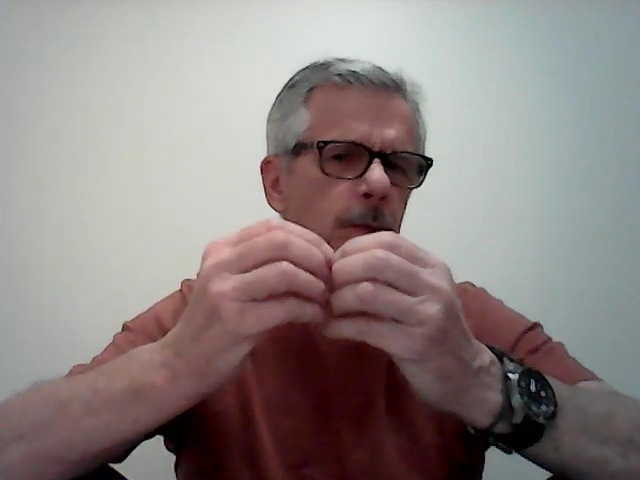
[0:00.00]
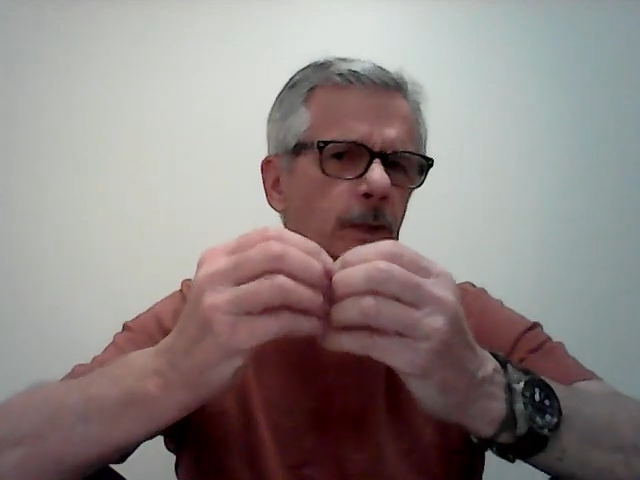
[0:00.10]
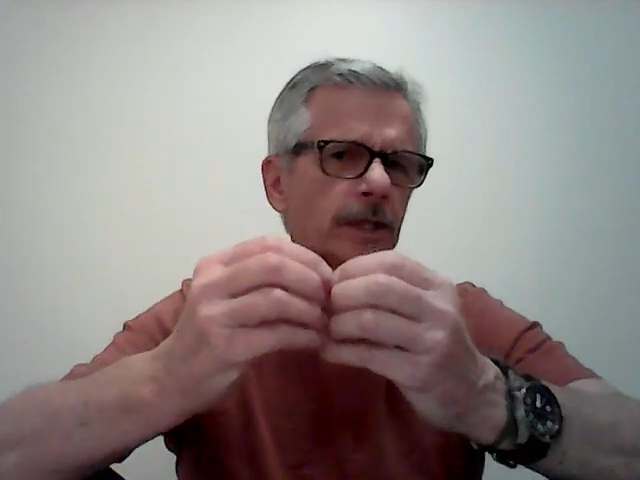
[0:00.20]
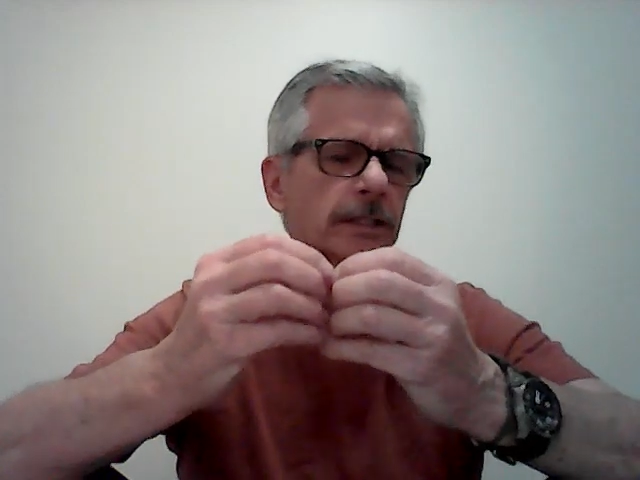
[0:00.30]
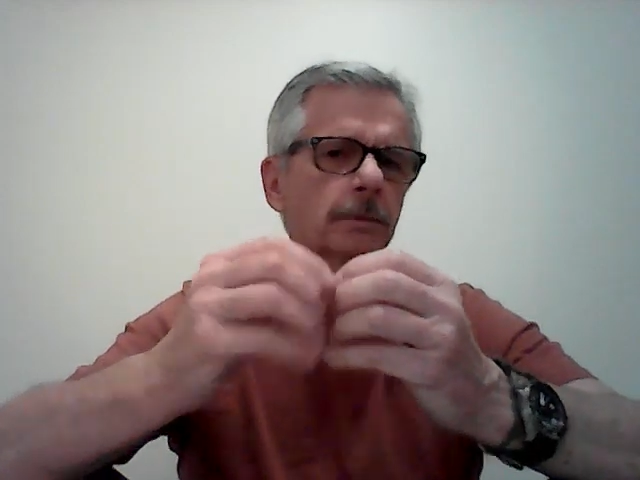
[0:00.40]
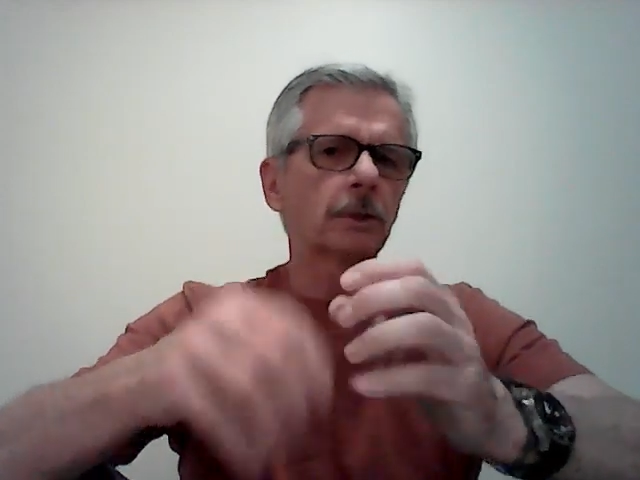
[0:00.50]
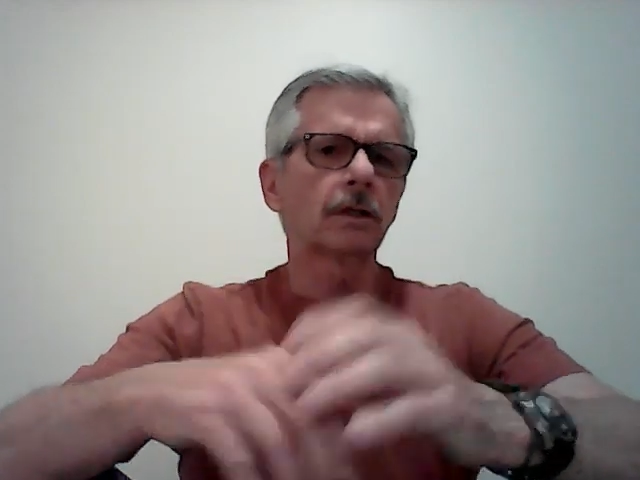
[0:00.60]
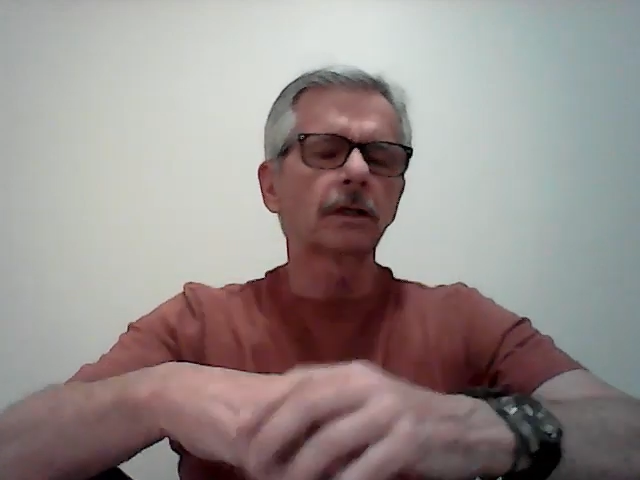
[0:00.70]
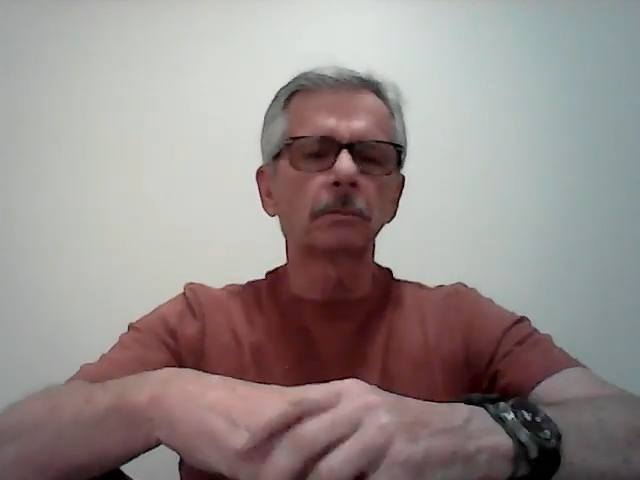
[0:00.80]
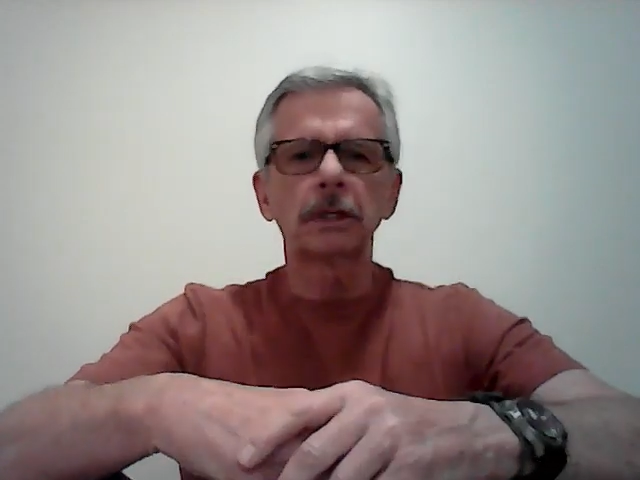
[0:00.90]

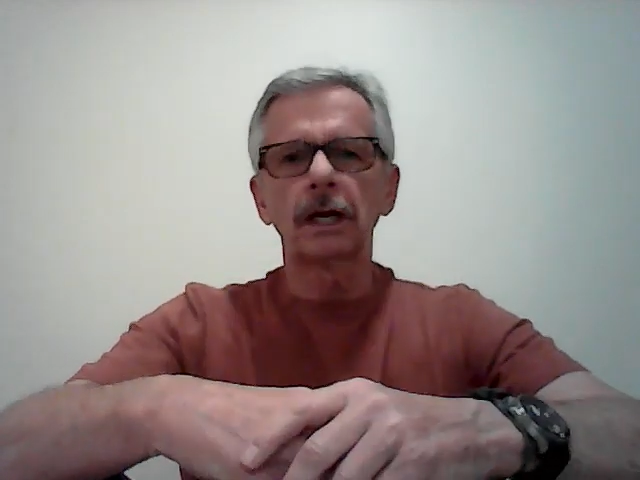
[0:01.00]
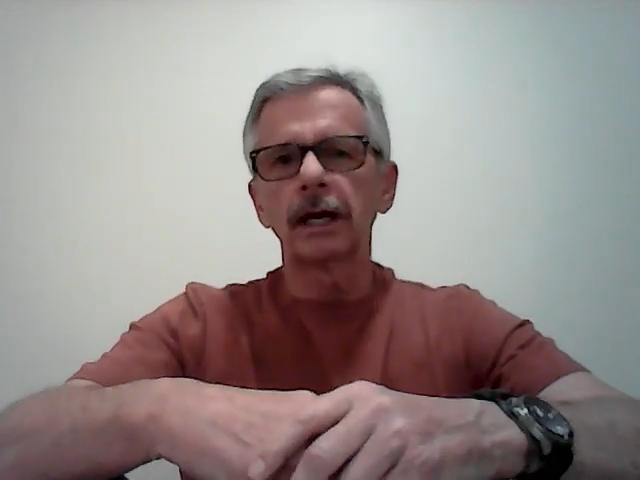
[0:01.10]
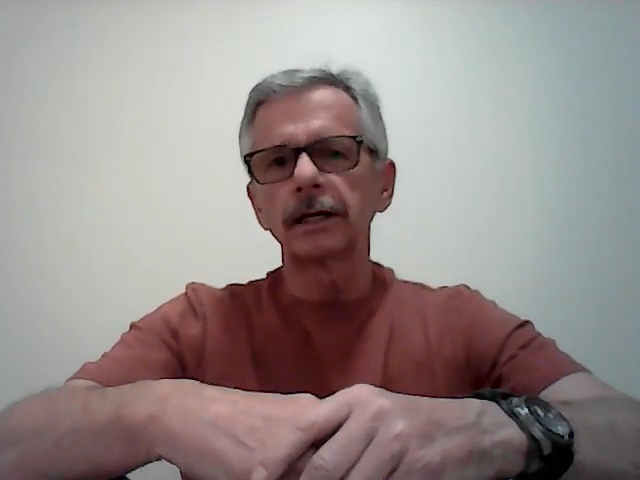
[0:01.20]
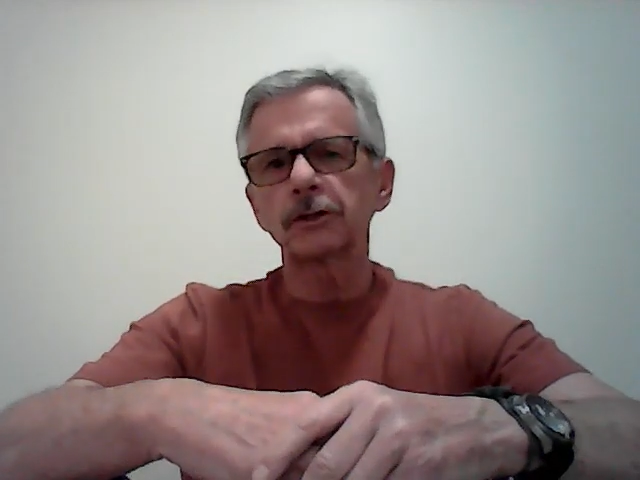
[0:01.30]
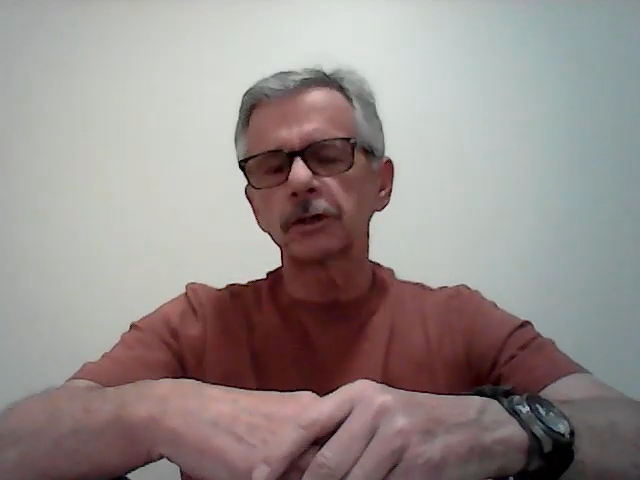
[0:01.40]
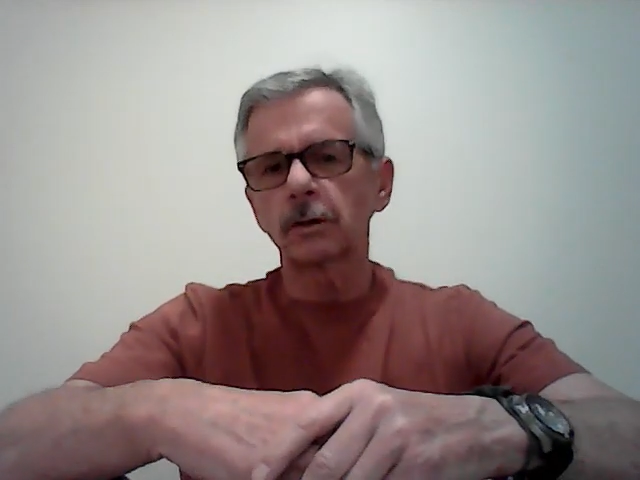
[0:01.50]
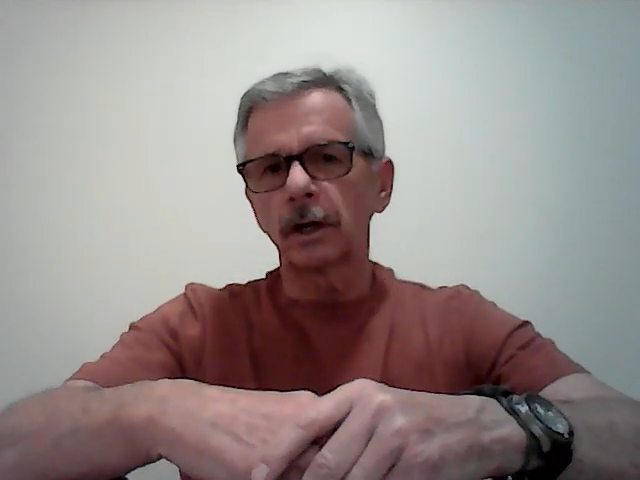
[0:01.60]
principle applies to